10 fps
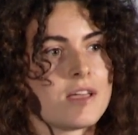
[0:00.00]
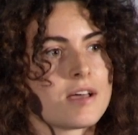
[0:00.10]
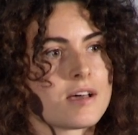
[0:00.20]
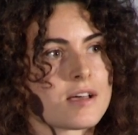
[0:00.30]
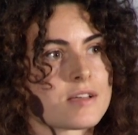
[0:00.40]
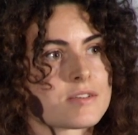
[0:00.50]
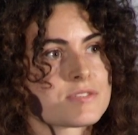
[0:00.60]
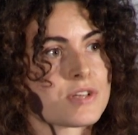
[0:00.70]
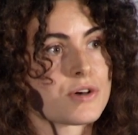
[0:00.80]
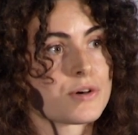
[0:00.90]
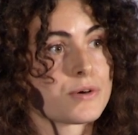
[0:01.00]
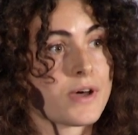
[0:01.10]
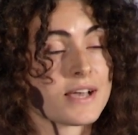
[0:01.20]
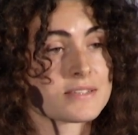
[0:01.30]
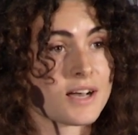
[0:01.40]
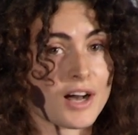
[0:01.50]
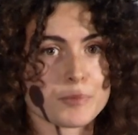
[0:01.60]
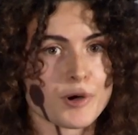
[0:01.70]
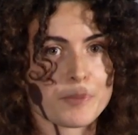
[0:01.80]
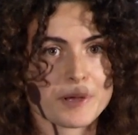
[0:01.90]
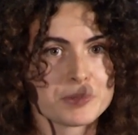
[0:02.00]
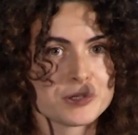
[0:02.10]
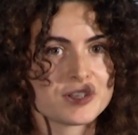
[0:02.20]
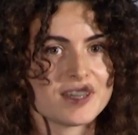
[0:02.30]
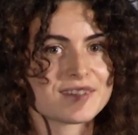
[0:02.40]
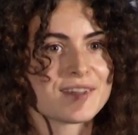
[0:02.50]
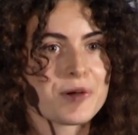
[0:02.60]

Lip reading: So as Karl Popper put it,